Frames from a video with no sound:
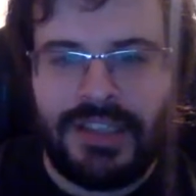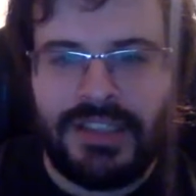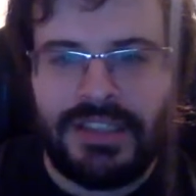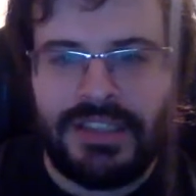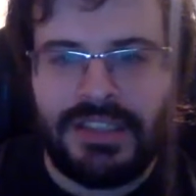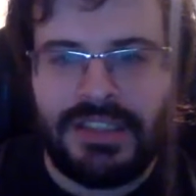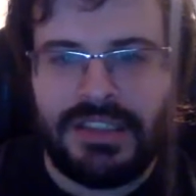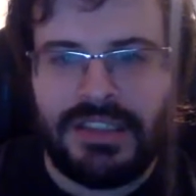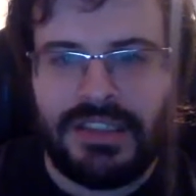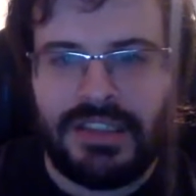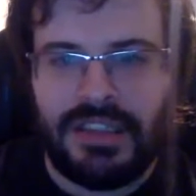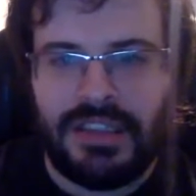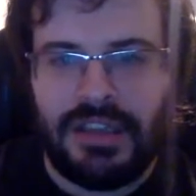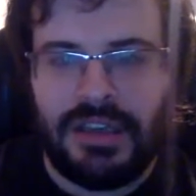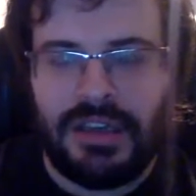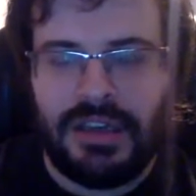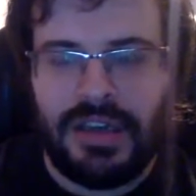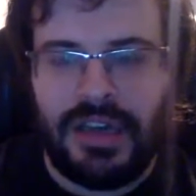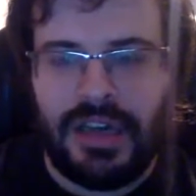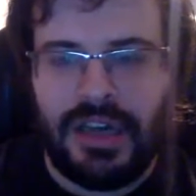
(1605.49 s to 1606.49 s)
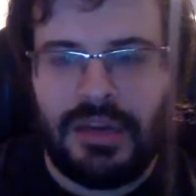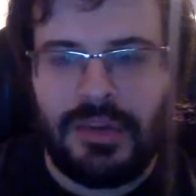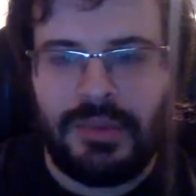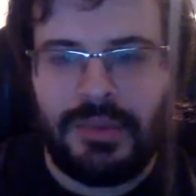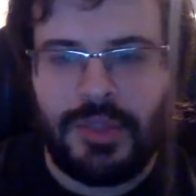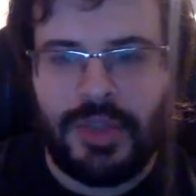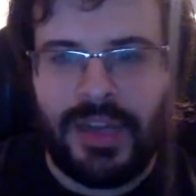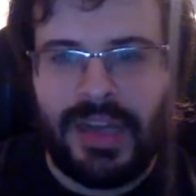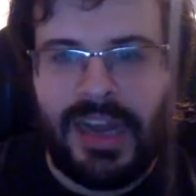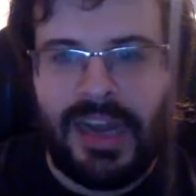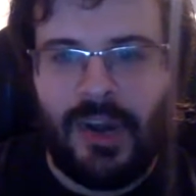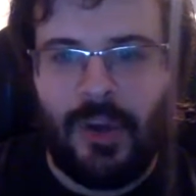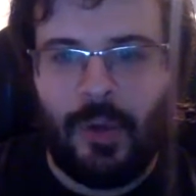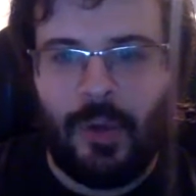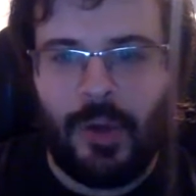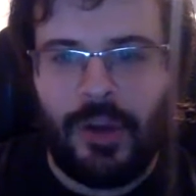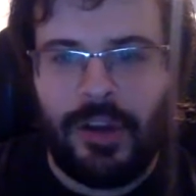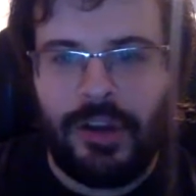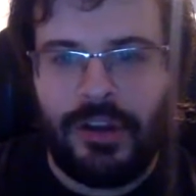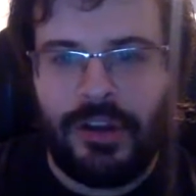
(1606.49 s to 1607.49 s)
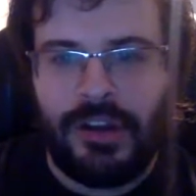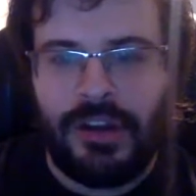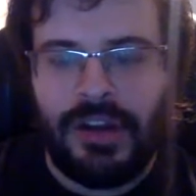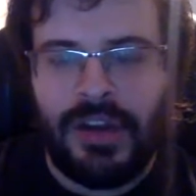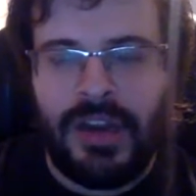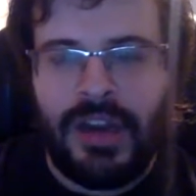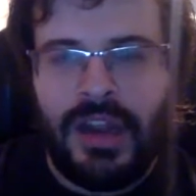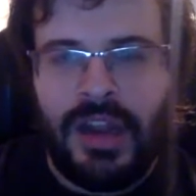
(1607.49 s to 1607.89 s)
She's going to try to outwork her.